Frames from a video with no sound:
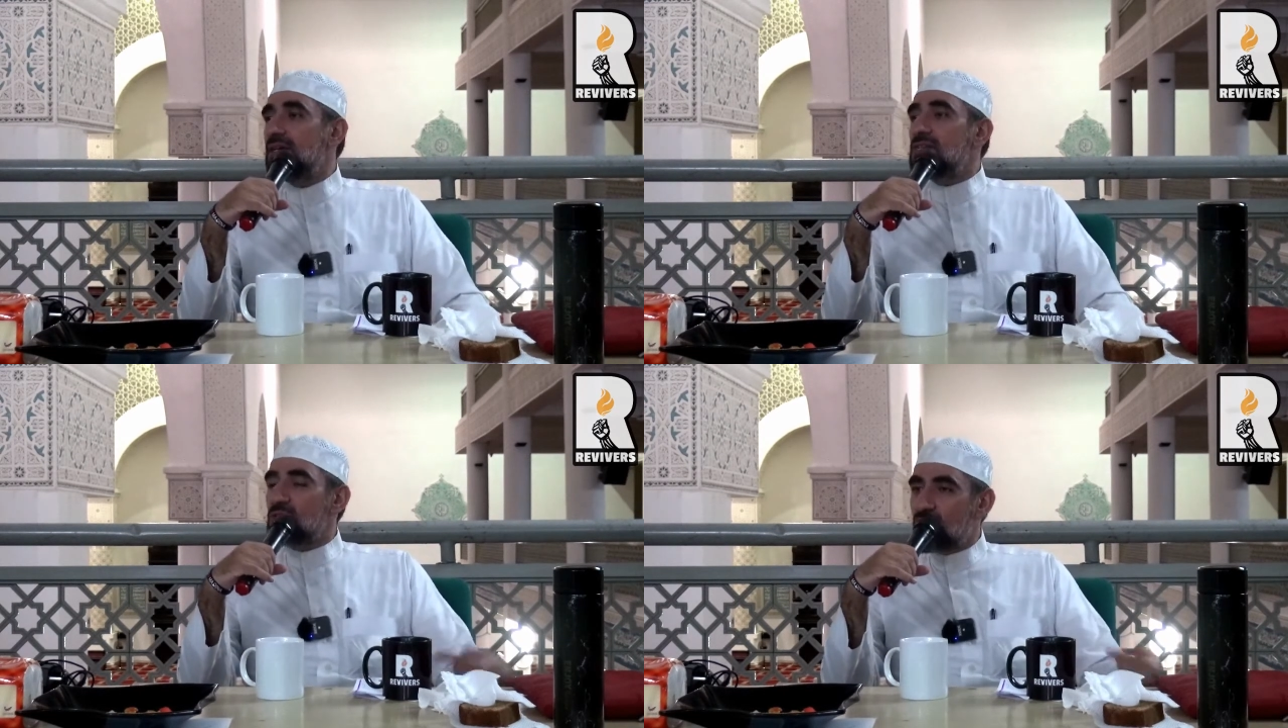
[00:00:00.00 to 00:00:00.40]

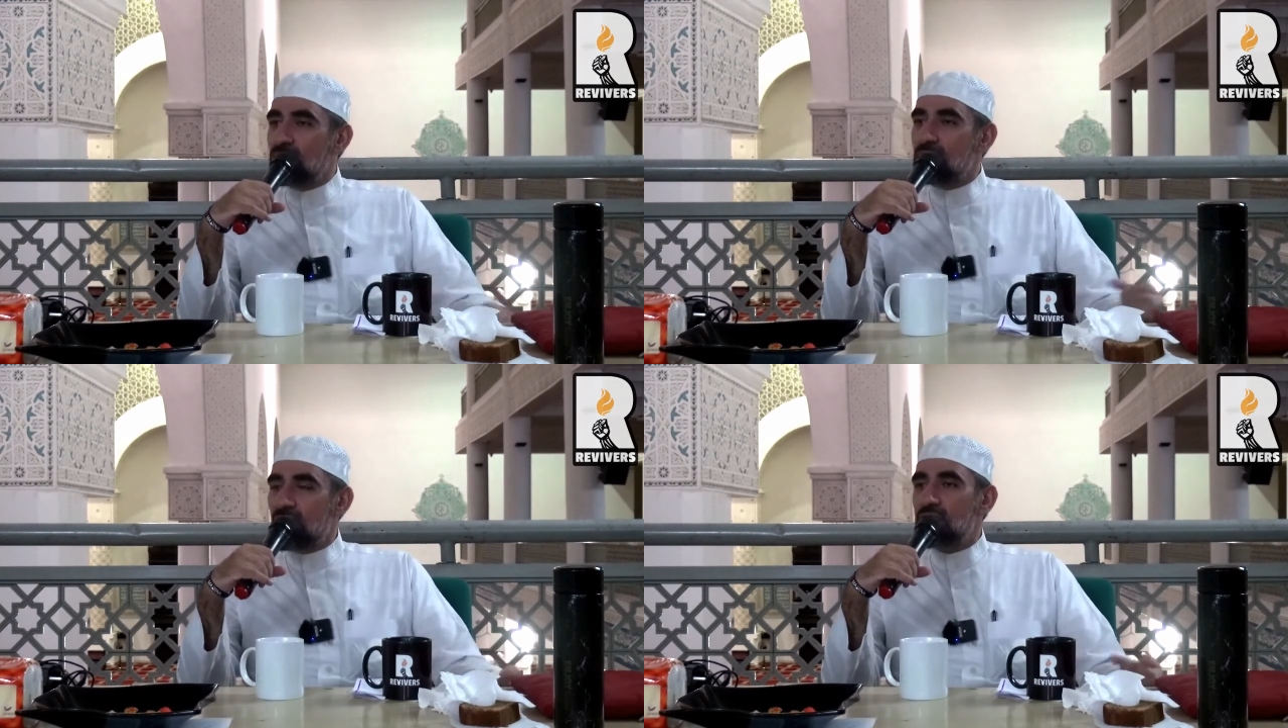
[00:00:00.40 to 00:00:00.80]
So
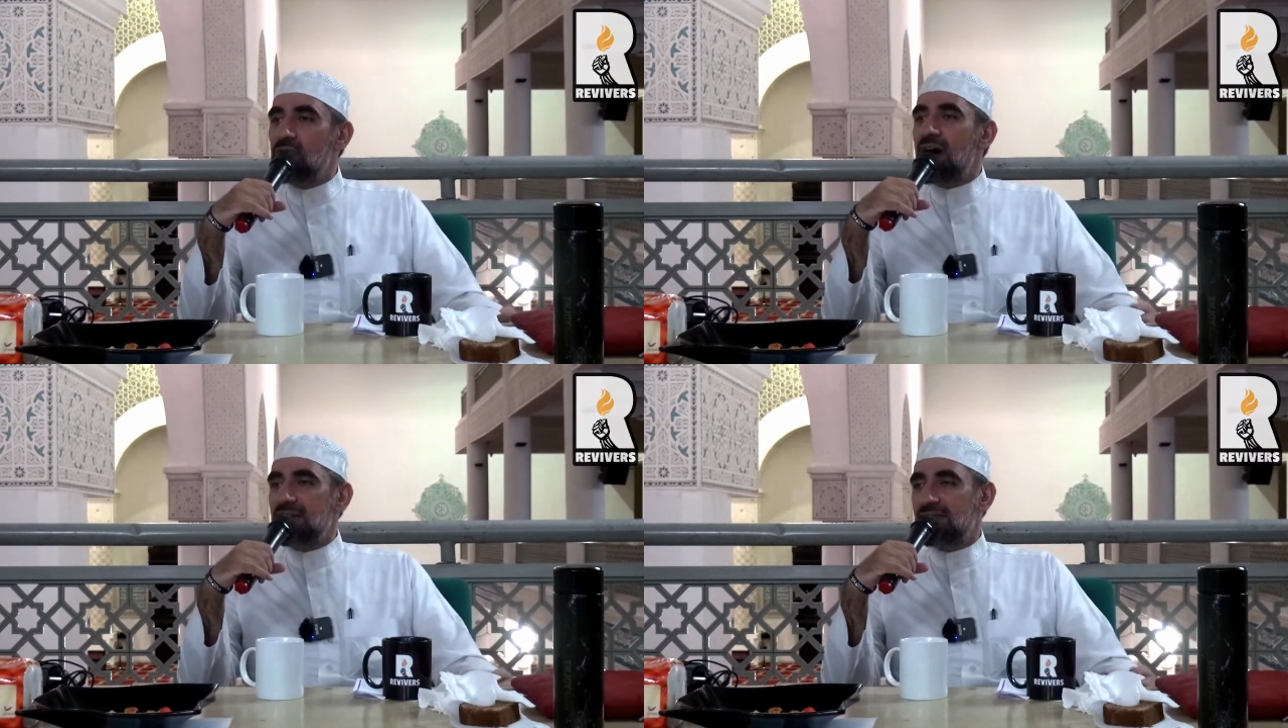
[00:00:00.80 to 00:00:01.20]
the more
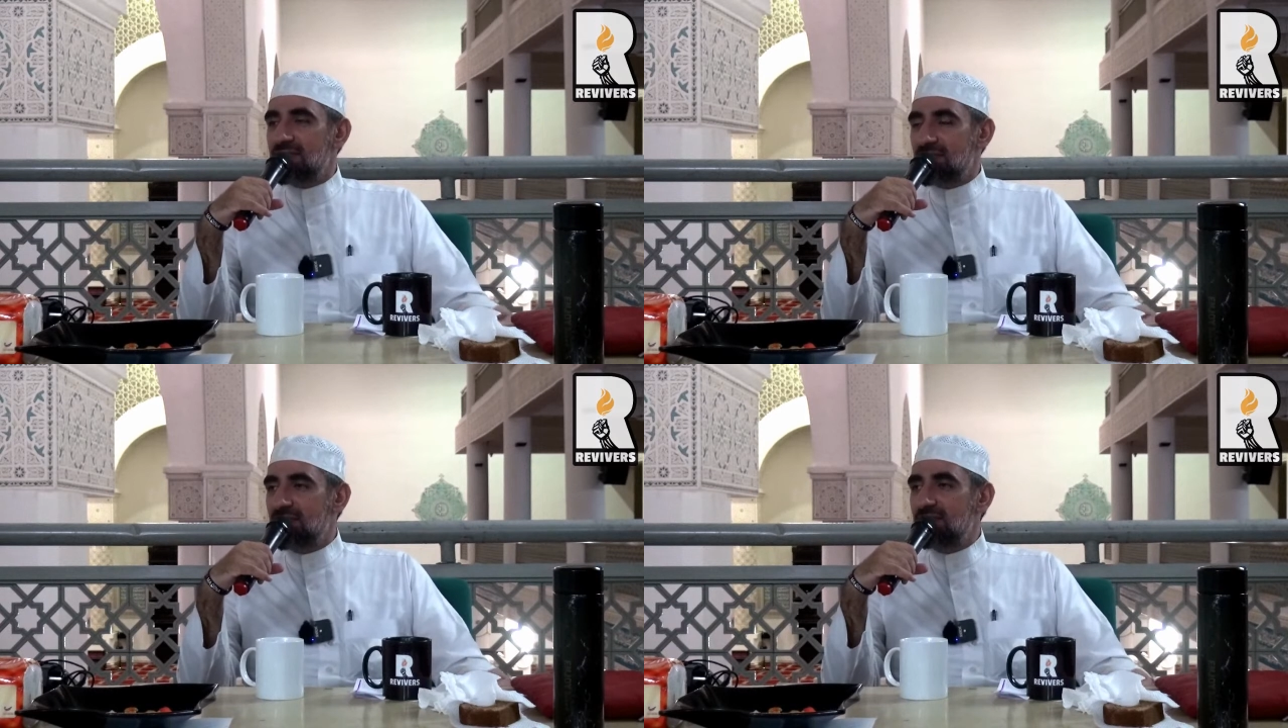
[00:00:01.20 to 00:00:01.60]
you are
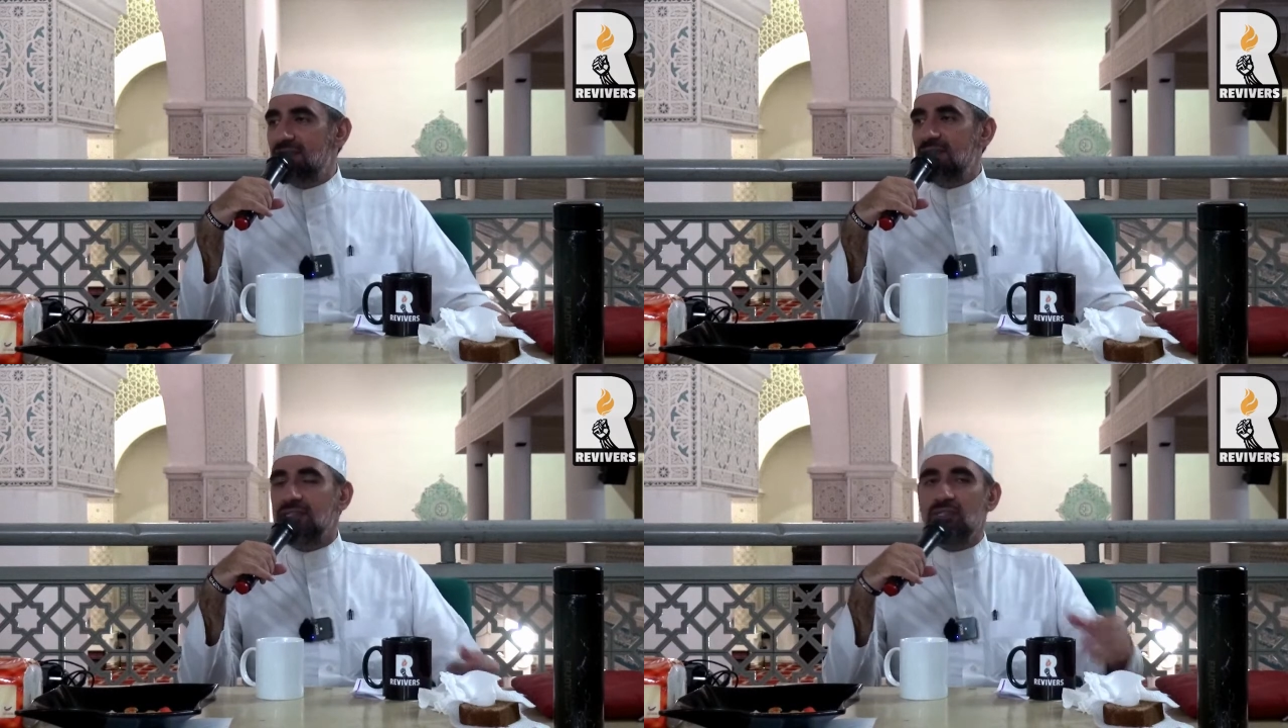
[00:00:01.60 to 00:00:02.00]

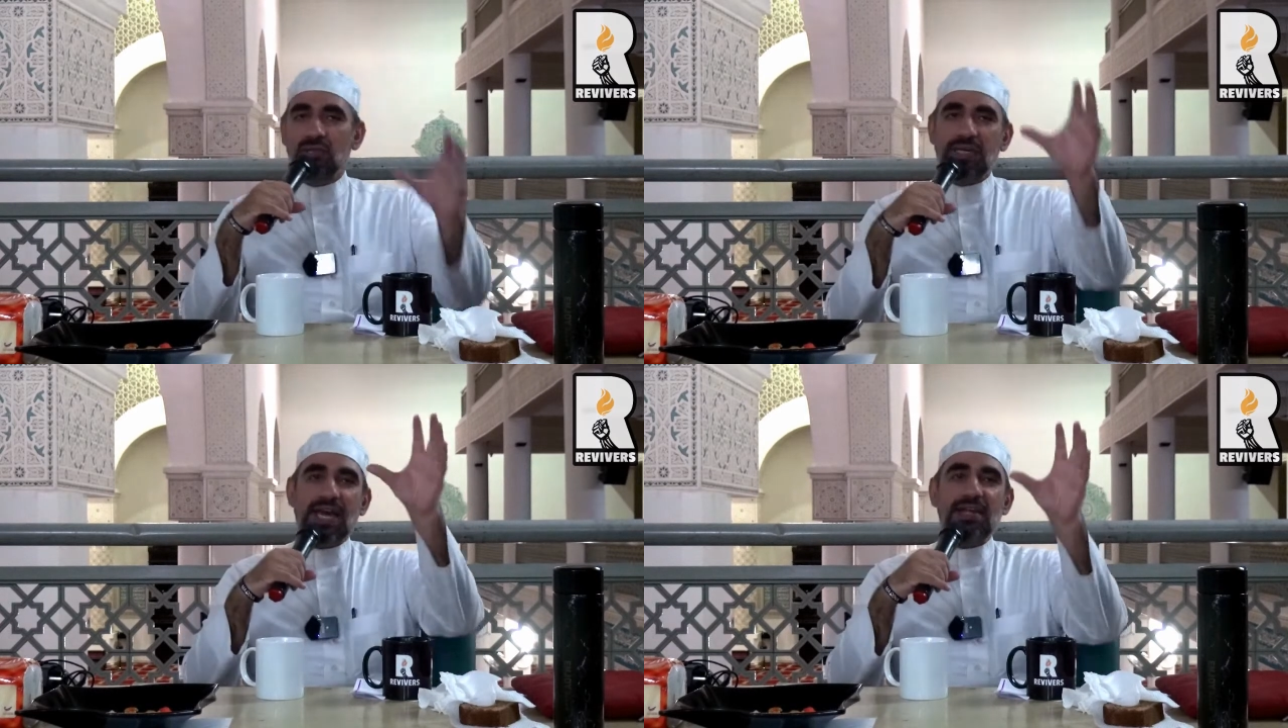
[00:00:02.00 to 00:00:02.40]
tested, you
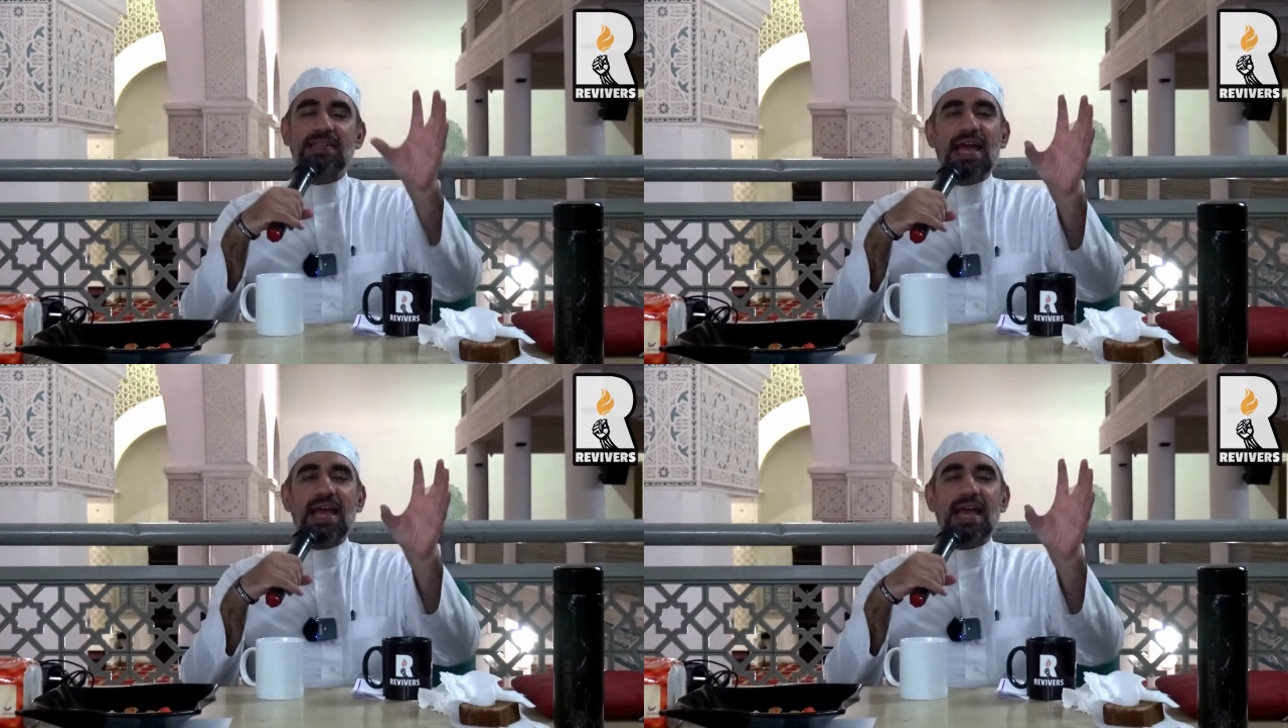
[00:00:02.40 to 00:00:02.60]
look at it